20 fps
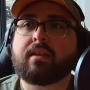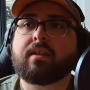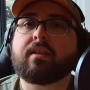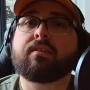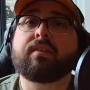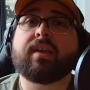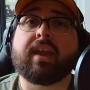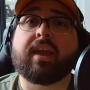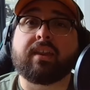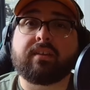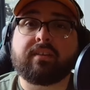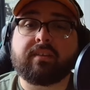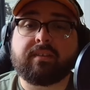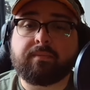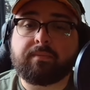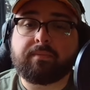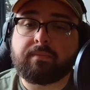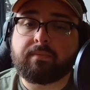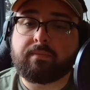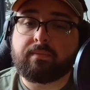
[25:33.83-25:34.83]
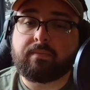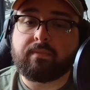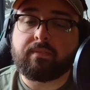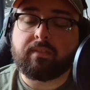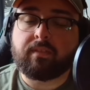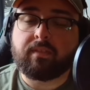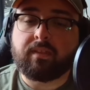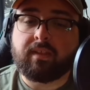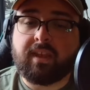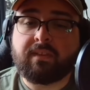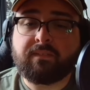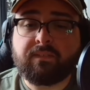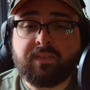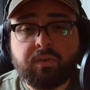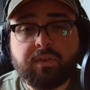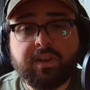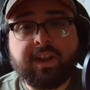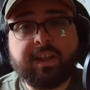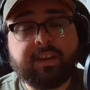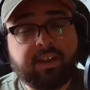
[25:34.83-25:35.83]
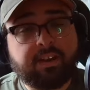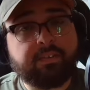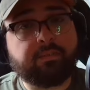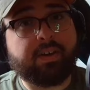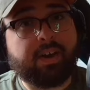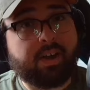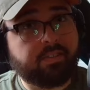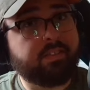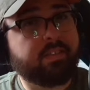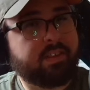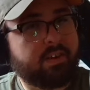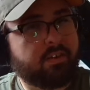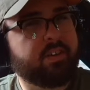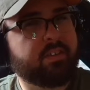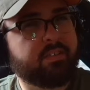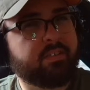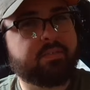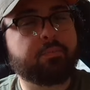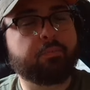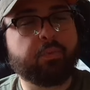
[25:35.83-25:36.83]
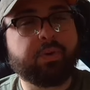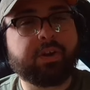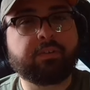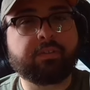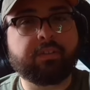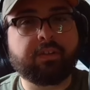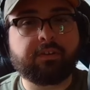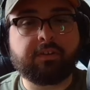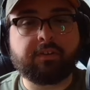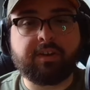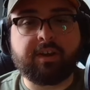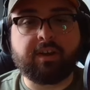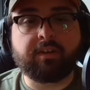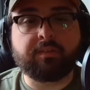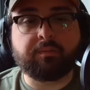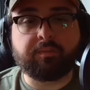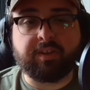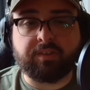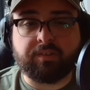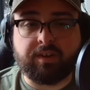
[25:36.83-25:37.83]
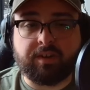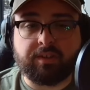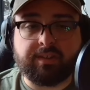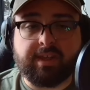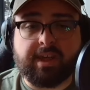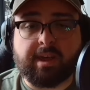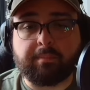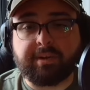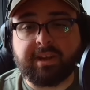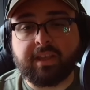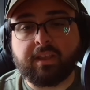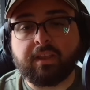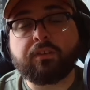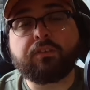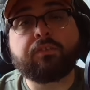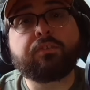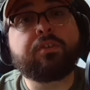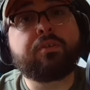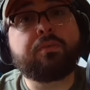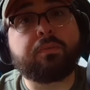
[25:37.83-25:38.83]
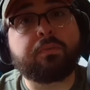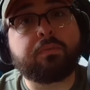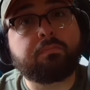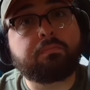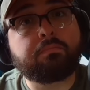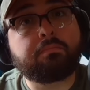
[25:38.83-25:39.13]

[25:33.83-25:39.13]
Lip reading: Second, if you can identify that there is some weird ludonarrative dissonance happening. Two,